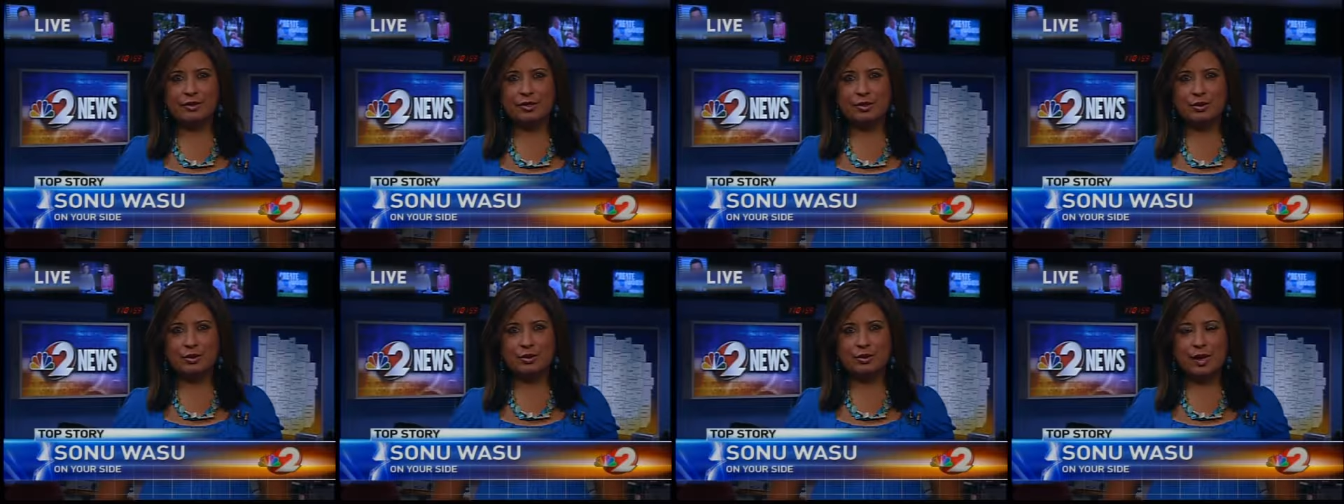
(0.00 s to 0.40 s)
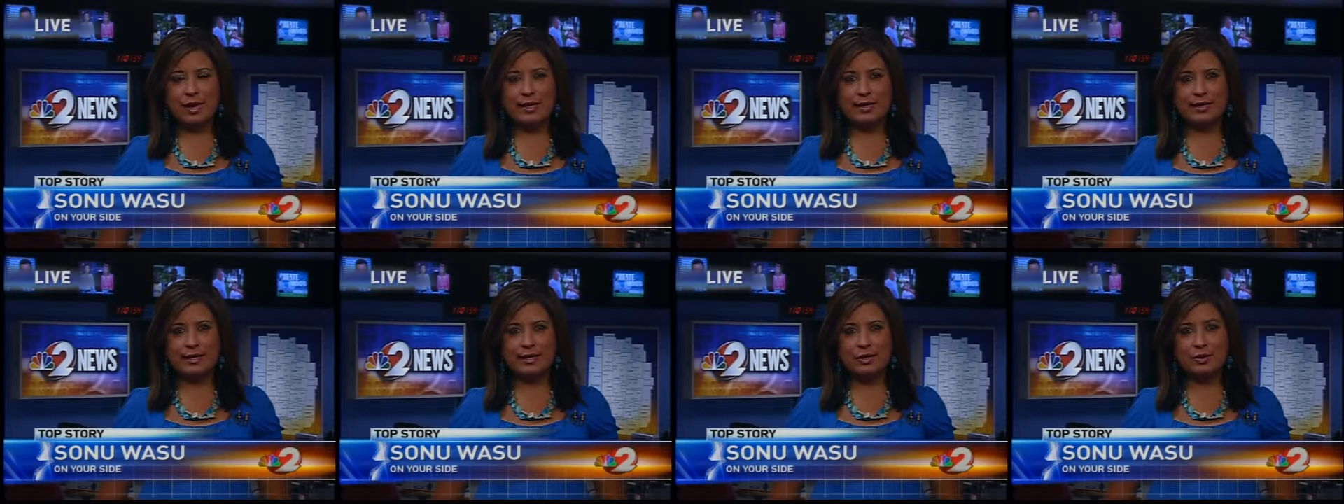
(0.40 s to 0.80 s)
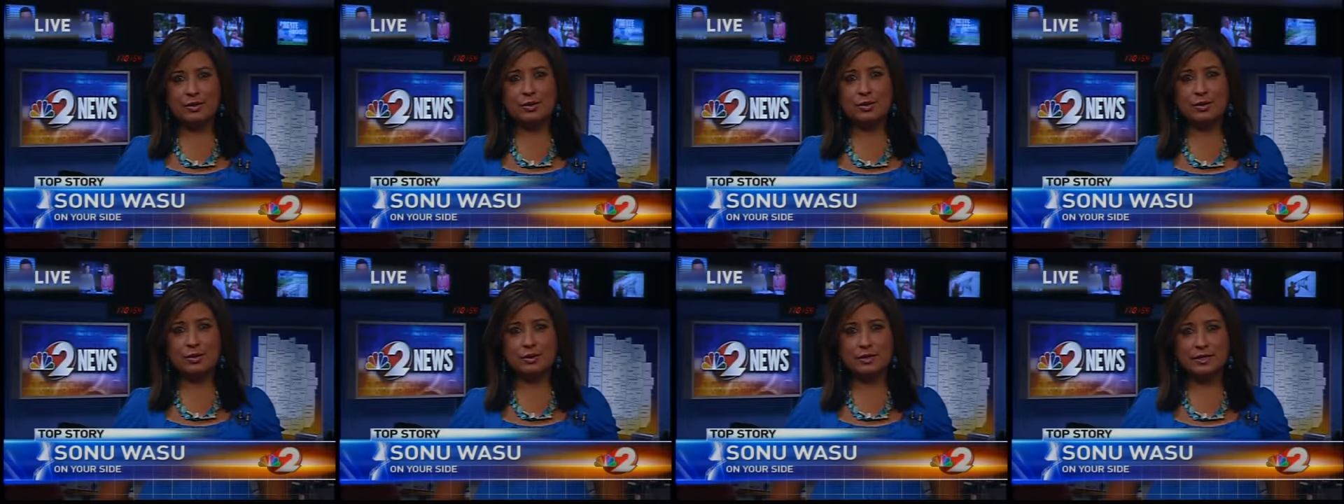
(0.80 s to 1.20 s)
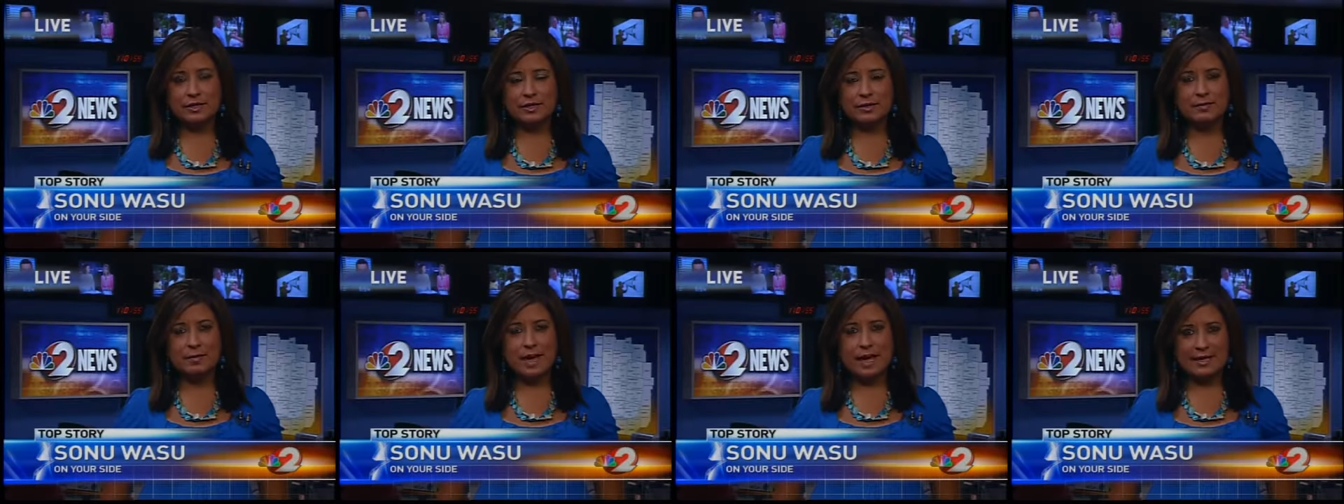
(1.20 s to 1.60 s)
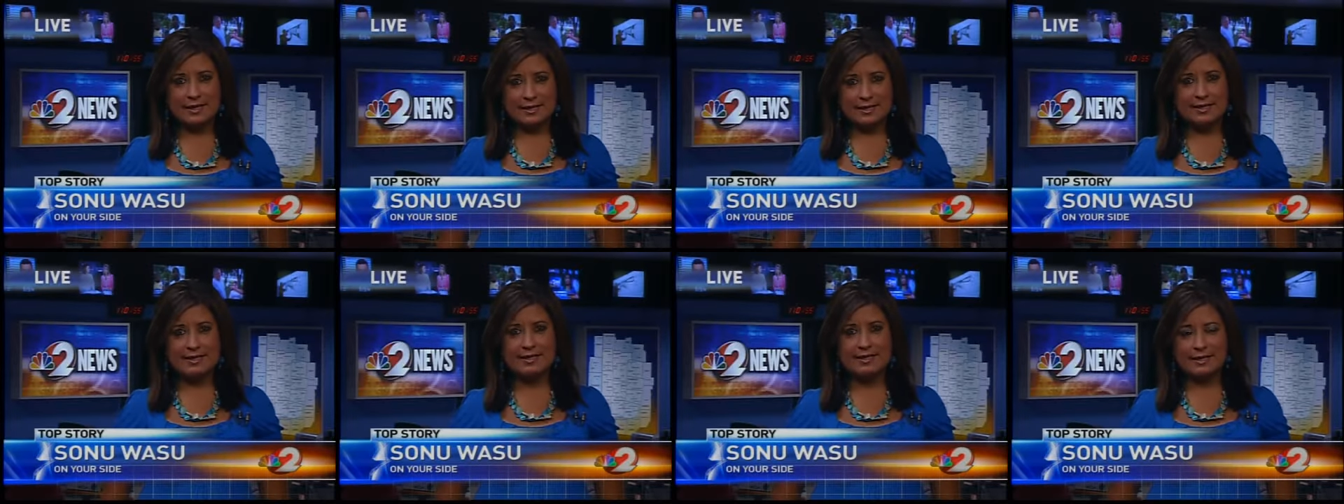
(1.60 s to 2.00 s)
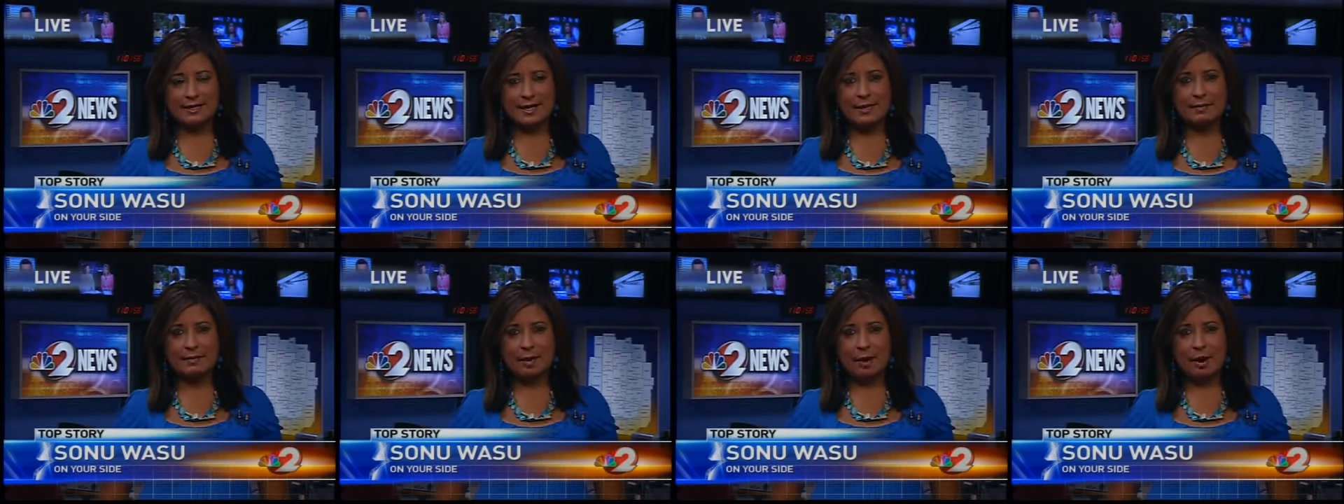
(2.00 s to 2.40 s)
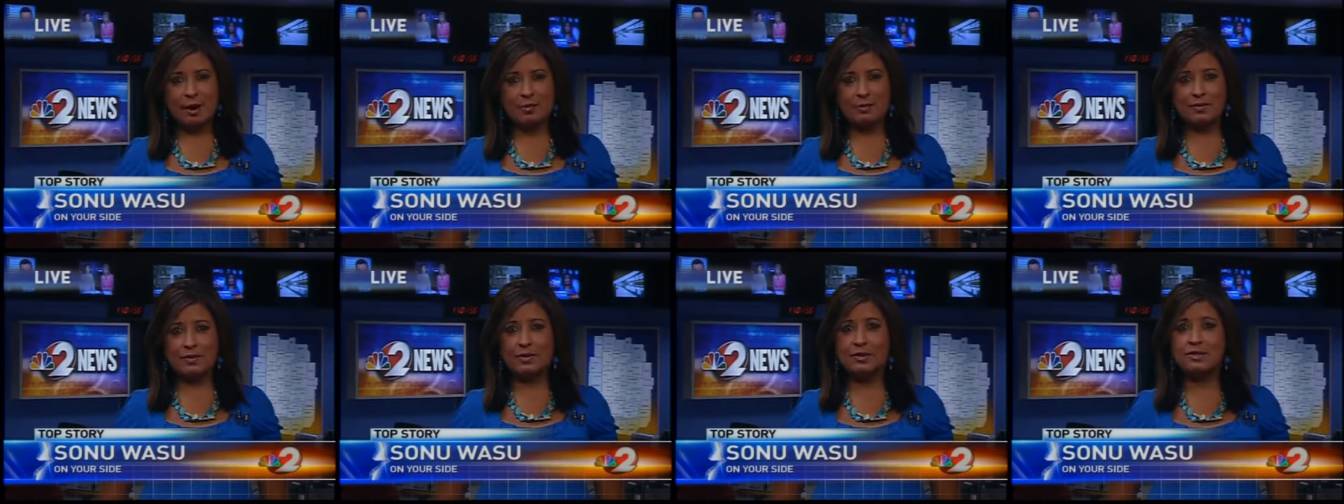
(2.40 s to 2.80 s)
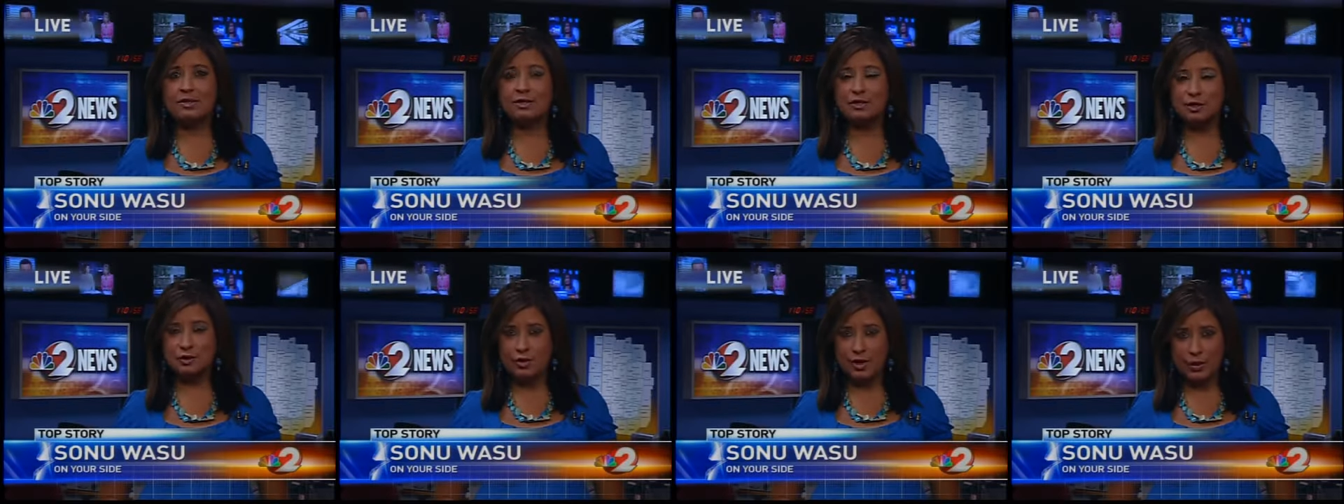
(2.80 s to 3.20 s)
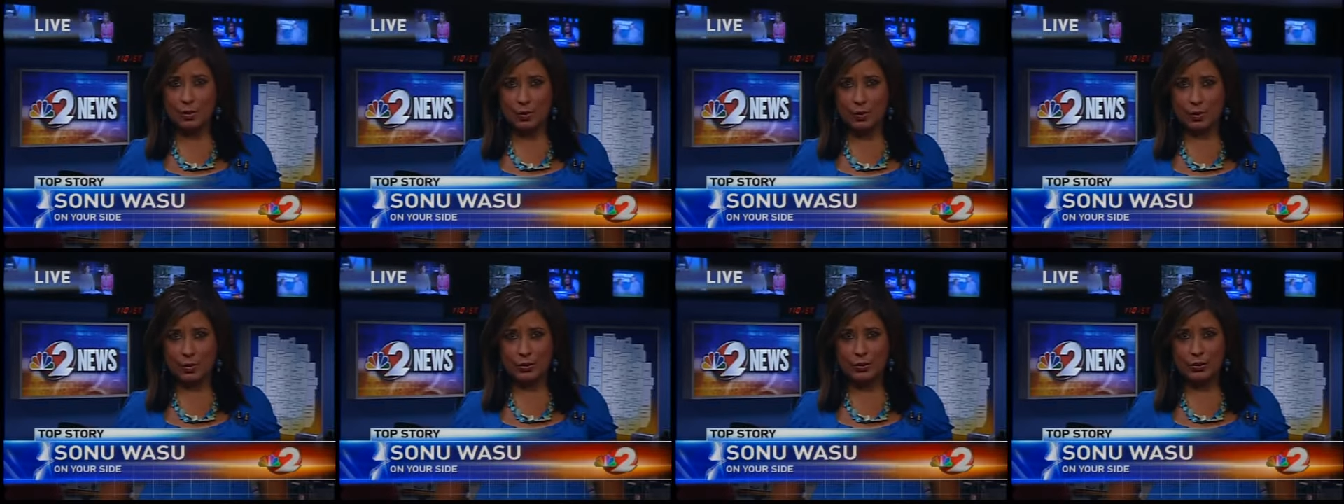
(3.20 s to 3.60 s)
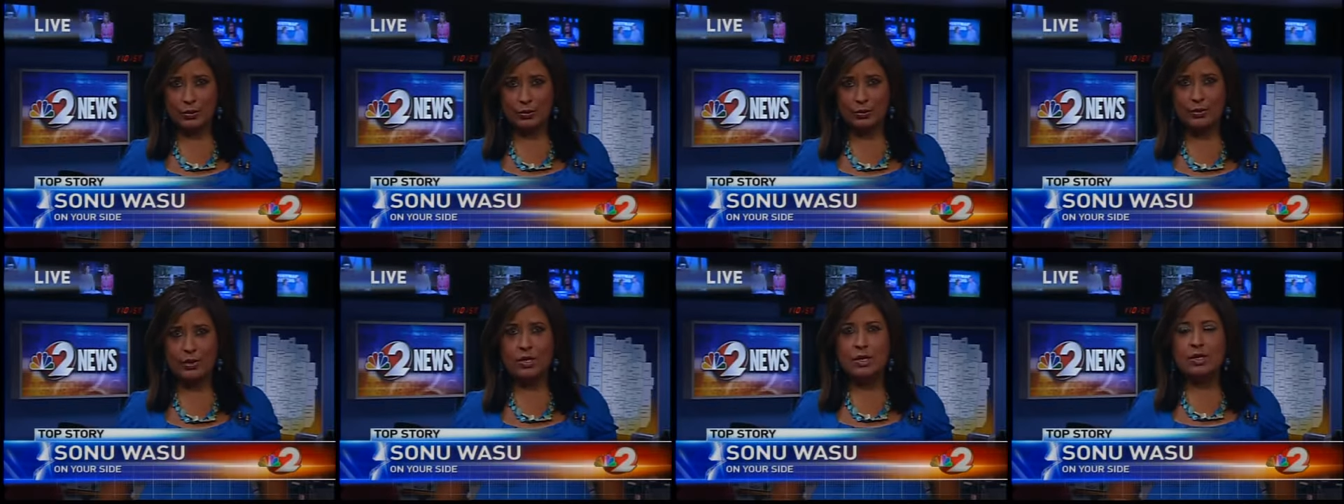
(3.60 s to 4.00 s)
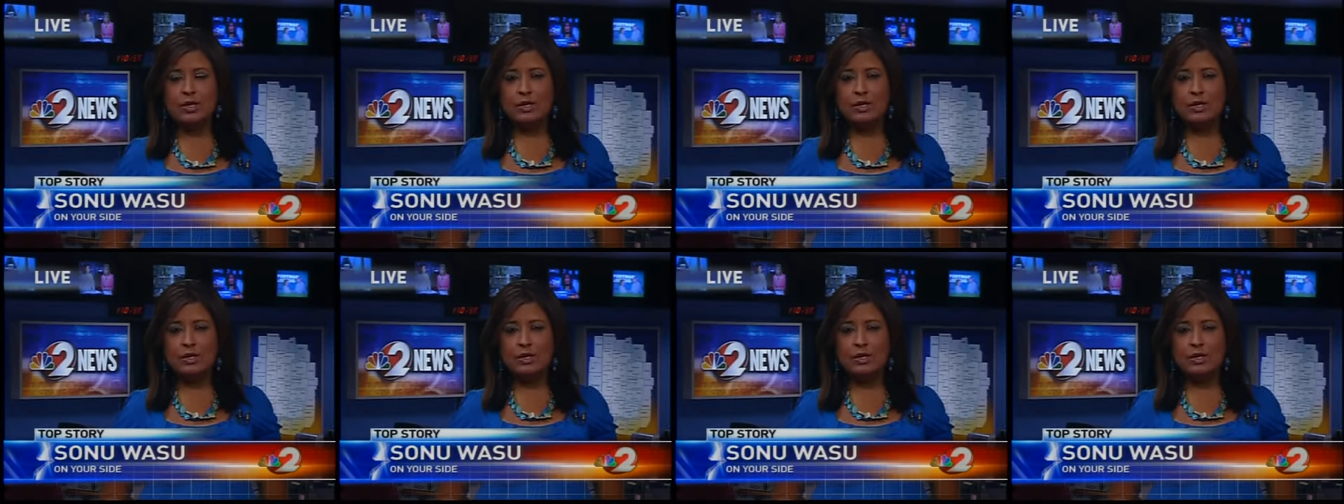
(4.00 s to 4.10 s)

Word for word: to try and get tourists back to the state park, but they're still trying to warn you